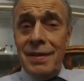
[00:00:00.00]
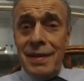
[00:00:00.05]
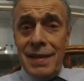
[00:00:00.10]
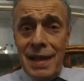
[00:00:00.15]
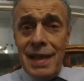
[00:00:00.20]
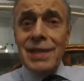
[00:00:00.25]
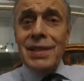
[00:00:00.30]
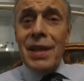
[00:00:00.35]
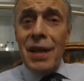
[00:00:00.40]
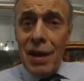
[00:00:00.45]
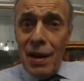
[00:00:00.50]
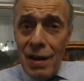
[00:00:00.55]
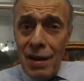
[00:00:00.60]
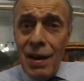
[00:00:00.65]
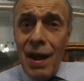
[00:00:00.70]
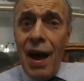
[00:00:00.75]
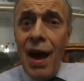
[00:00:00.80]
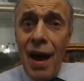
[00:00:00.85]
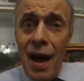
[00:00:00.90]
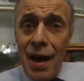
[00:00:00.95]
There's a
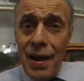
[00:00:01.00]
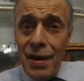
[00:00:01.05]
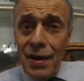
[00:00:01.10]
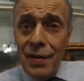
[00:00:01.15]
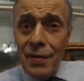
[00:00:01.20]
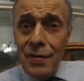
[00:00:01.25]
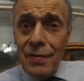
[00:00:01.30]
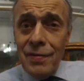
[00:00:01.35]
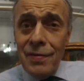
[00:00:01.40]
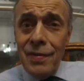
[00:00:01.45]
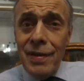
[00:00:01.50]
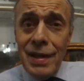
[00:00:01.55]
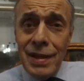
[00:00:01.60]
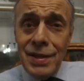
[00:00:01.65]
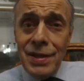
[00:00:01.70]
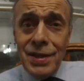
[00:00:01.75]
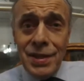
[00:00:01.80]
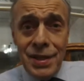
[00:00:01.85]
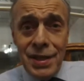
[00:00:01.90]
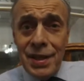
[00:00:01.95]
lot of
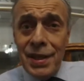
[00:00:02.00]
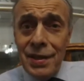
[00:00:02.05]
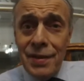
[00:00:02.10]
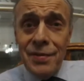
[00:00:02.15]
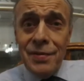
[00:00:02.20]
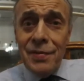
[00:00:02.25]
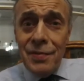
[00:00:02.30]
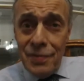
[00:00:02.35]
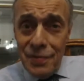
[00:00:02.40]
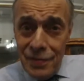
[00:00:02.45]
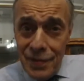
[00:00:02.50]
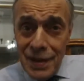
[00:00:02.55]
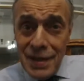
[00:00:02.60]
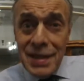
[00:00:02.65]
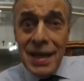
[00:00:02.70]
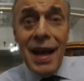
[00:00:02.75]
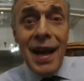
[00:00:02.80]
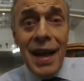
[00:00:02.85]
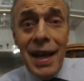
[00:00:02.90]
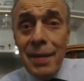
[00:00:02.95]
risks in
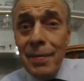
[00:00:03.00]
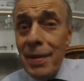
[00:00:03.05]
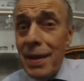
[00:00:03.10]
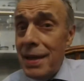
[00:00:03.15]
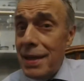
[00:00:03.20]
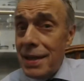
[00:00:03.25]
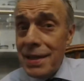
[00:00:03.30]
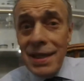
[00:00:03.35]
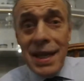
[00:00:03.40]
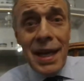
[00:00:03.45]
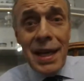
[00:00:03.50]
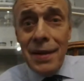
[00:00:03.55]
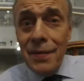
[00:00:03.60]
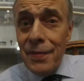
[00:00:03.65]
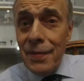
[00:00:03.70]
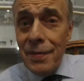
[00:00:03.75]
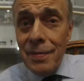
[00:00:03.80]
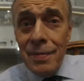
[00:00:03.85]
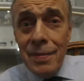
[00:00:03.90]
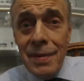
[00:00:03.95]
retirement, a ton of
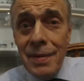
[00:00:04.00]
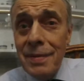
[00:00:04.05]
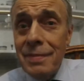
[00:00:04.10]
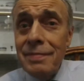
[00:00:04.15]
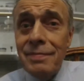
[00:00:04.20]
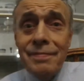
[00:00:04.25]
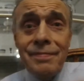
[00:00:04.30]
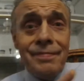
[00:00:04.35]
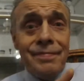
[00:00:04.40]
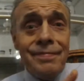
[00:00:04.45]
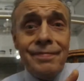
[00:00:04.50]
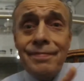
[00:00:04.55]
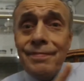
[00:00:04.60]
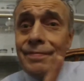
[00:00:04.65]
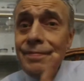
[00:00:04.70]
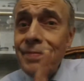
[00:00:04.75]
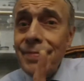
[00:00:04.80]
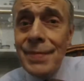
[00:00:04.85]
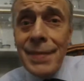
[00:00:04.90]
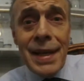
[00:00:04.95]
them.
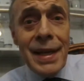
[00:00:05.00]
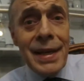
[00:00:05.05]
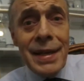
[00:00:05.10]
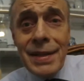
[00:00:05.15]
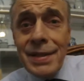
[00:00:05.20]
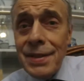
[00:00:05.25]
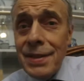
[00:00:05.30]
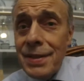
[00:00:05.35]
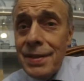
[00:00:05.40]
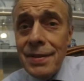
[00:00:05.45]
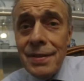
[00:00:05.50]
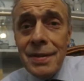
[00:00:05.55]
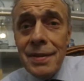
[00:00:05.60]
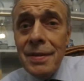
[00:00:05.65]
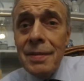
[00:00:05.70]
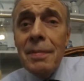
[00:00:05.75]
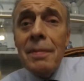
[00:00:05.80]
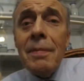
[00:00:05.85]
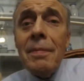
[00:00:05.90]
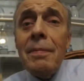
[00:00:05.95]
There's
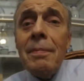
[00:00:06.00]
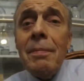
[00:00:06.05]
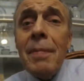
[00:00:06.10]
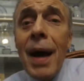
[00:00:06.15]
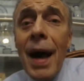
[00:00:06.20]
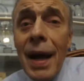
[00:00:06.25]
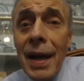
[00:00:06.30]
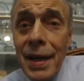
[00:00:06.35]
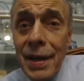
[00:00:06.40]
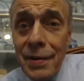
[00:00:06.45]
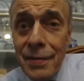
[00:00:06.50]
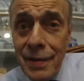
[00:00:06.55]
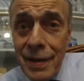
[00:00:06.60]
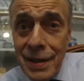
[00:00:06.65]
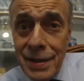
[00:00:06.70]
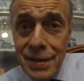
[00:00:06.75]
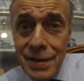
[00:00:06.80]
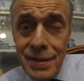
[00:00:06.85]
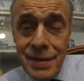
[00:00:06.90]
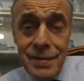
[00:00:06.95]
market
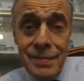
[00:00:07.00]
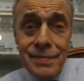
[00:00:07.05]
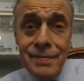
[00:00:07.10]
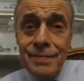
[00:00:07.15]
risk.